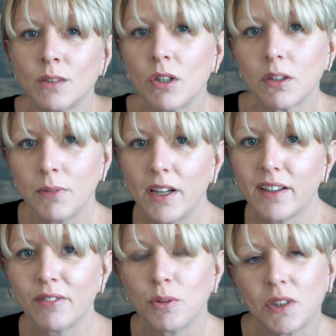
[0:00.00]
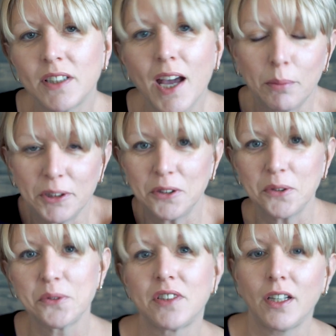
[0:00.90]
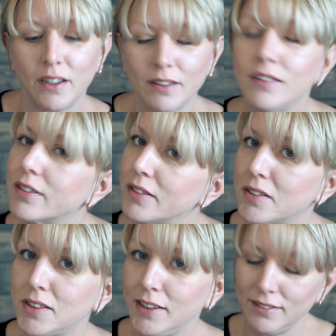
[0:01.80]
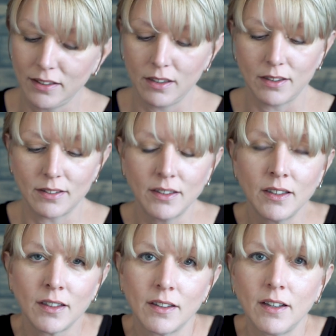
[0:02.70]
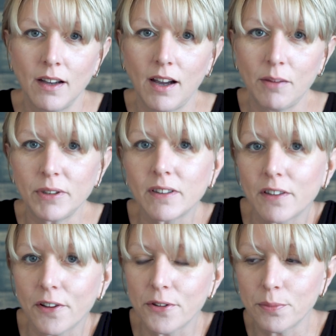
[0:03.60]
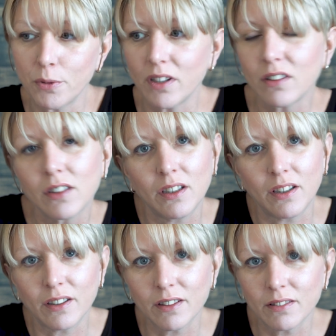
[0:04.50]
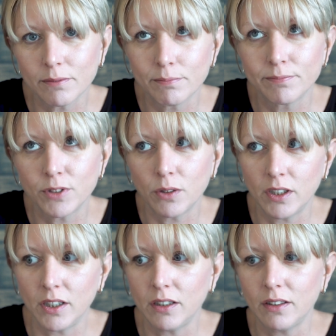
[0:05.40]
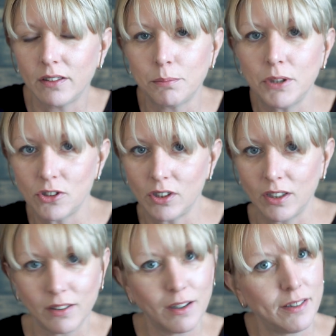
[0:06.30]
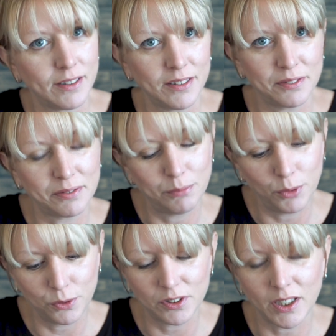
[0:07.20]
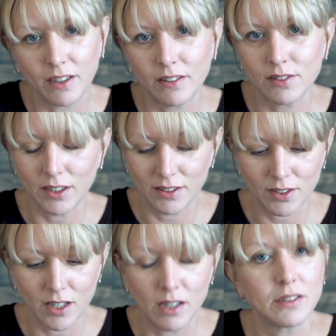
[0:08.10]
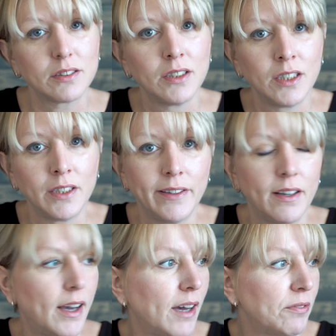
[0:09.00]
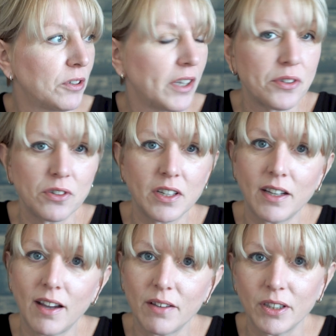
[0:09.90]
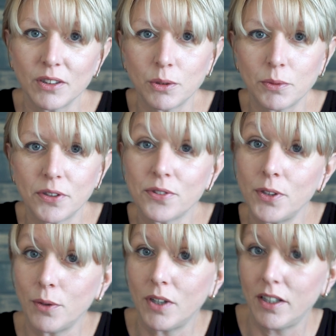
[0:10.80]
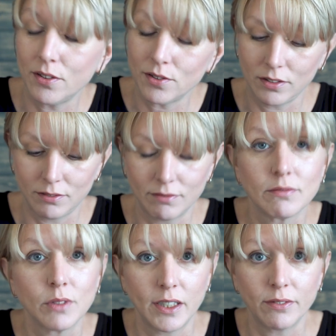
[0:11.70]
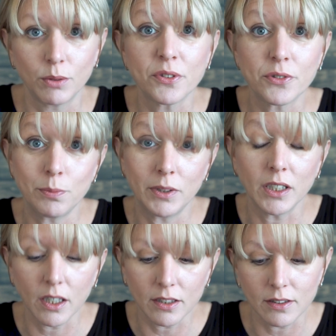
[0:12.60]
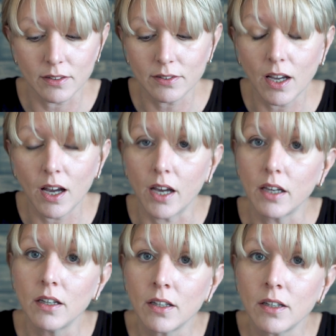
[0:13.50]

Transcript: Welcome back everyone, happy Tuesday. Christine here. I've been in a spring cleaning, donating, pitching kind of mood today. The sun is out after yesterday having a little bit of snow, ice, and whatever was spitting out of the sky.